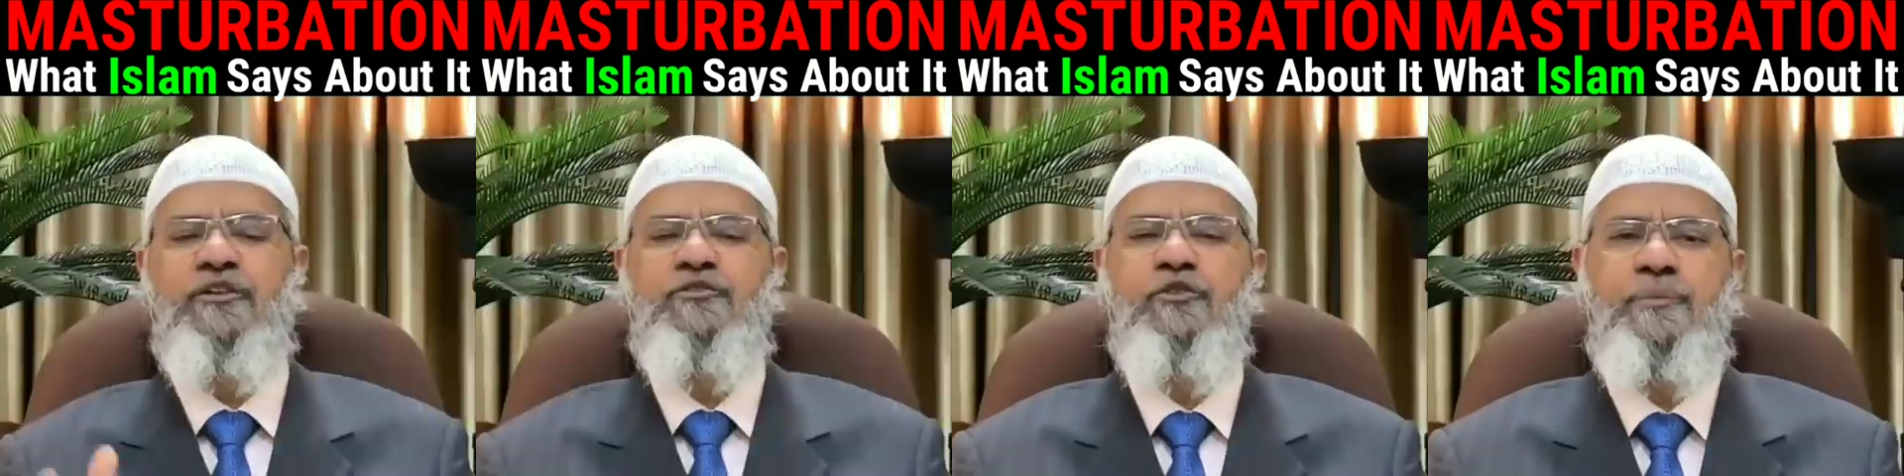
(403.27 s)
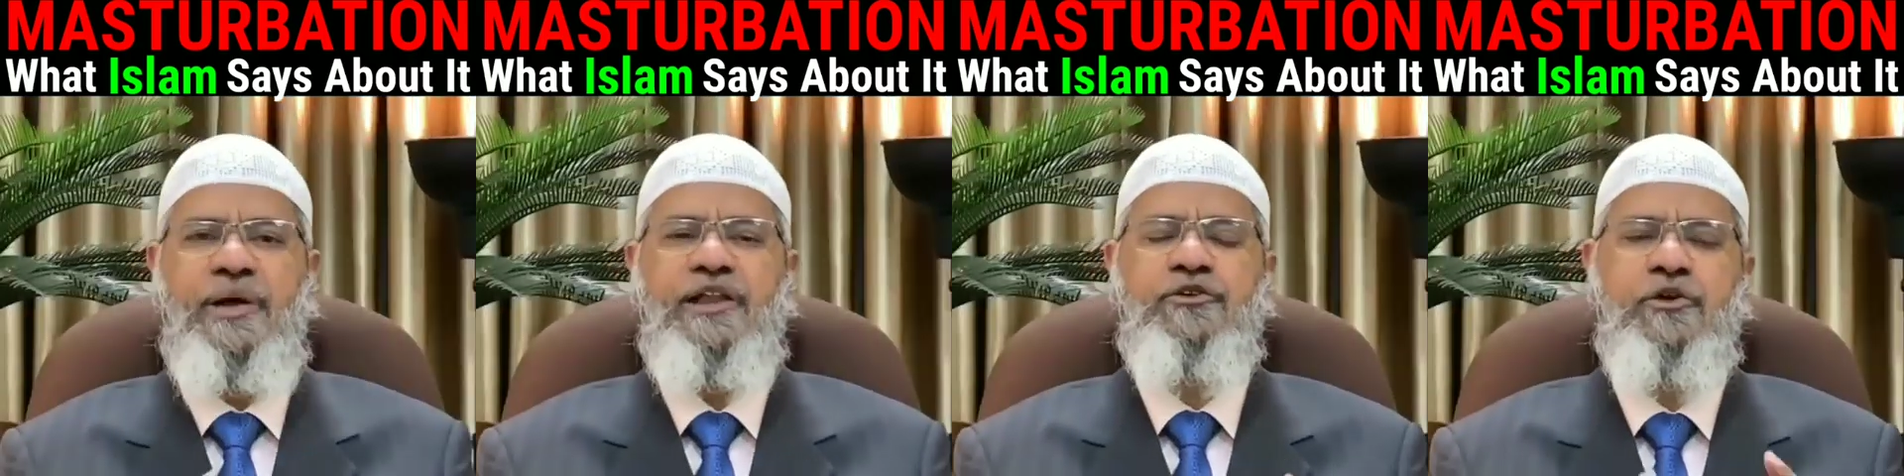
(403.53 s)
So
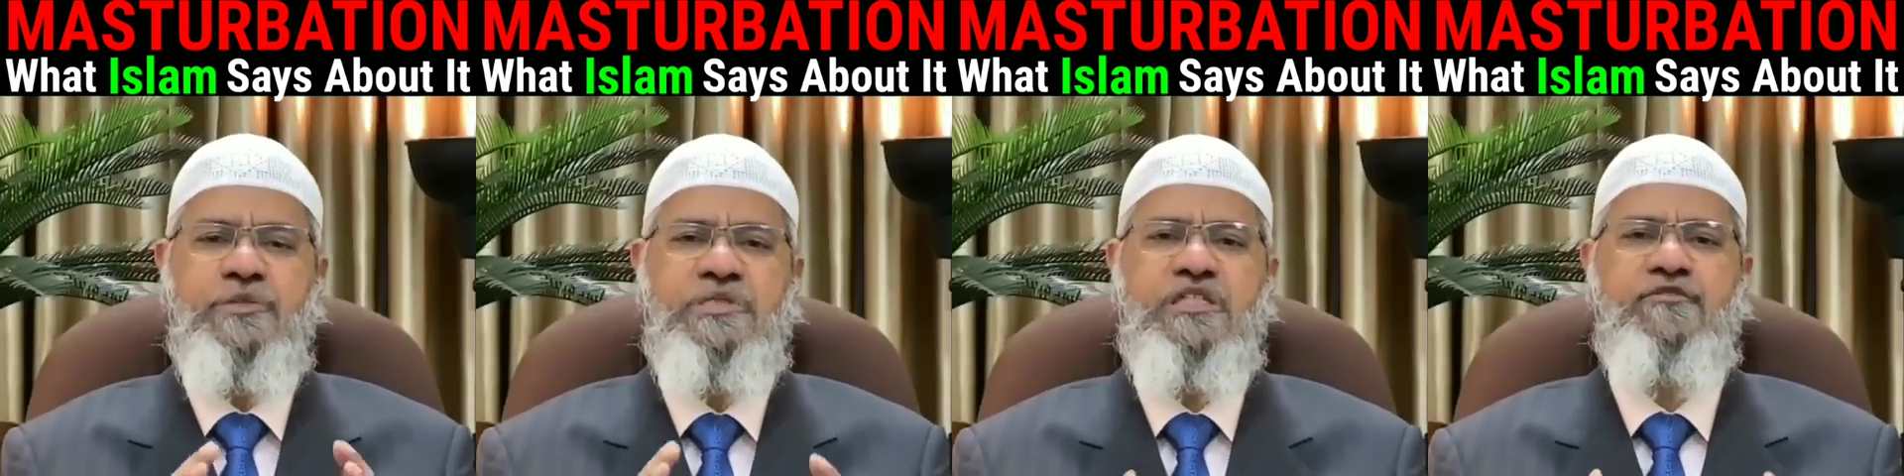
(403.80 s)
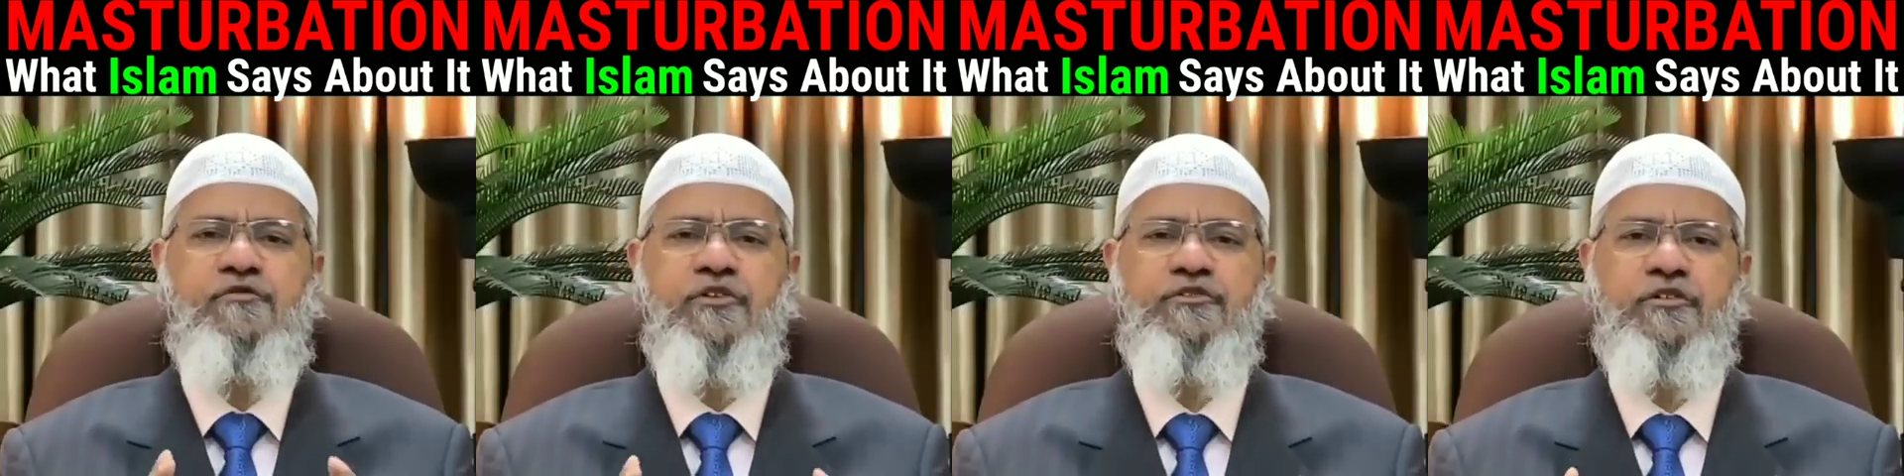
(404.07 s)
based on
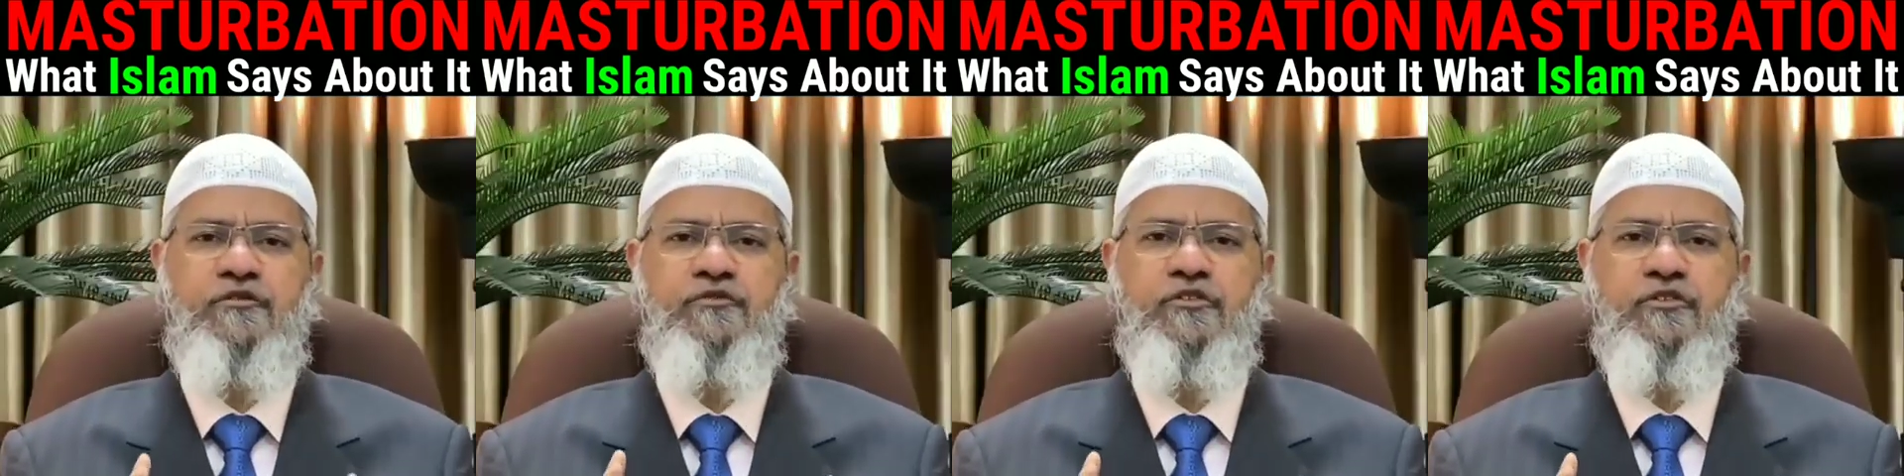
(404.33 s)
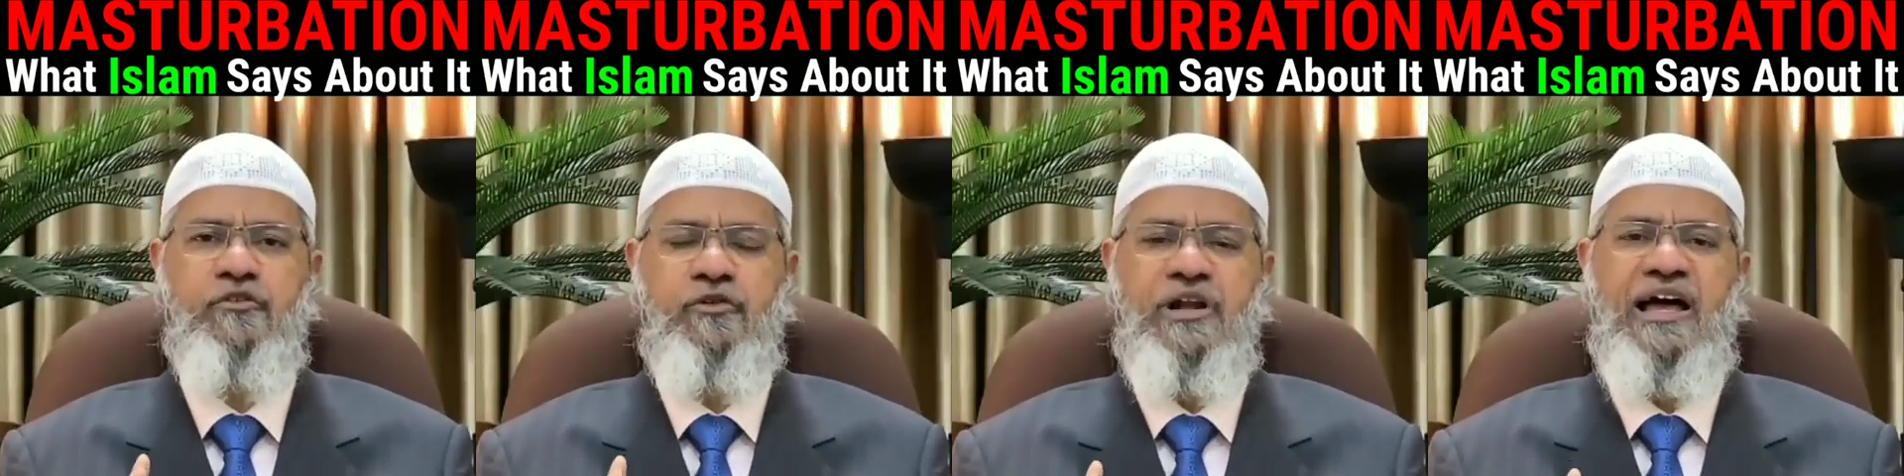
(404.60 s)
this verse of the
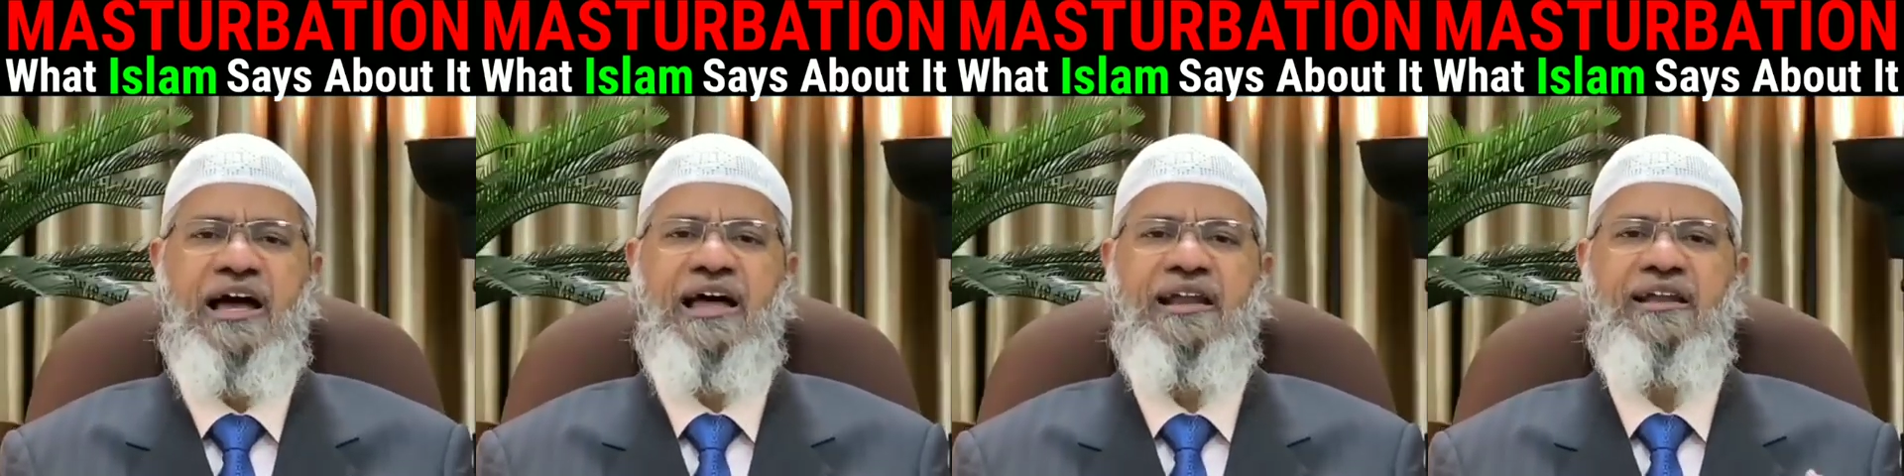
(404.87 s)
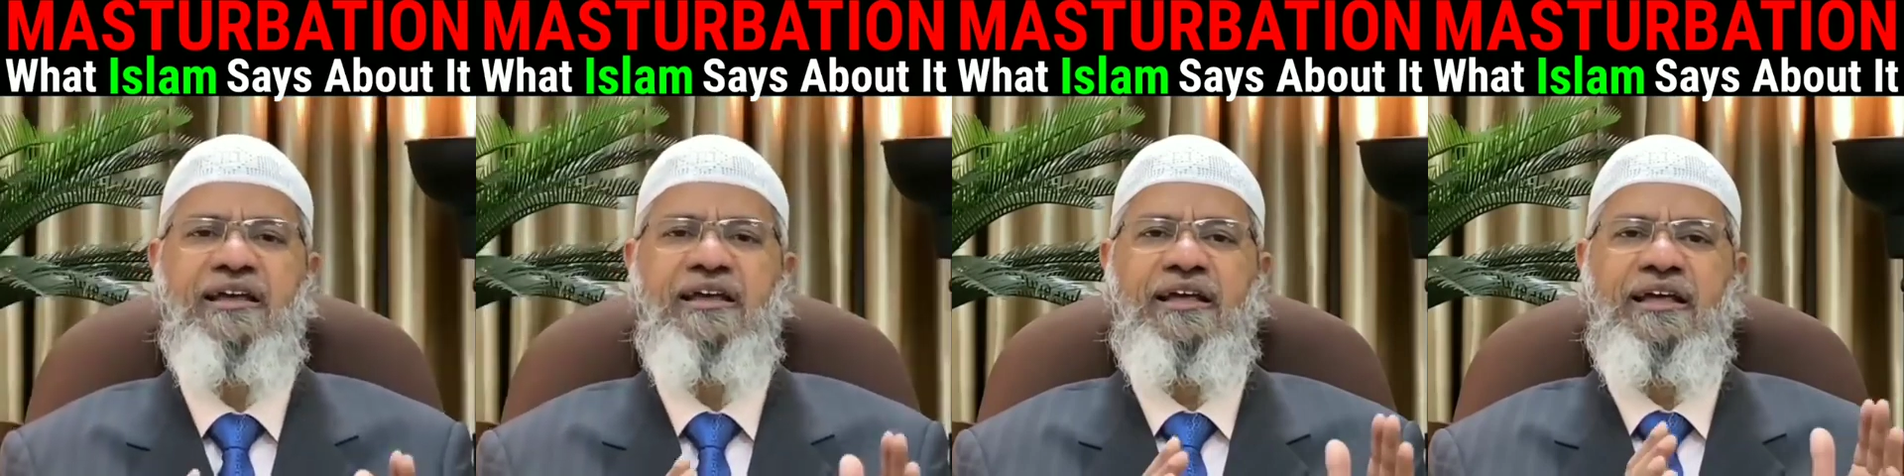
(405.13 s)

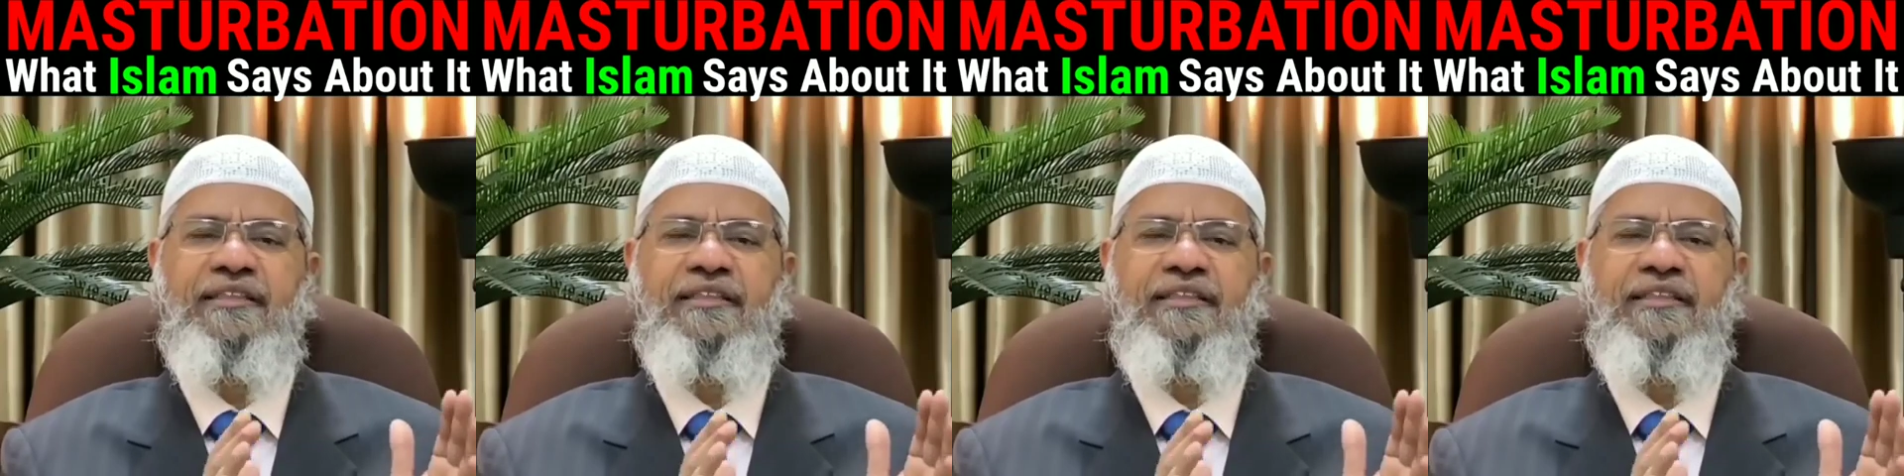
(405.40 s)
Quran,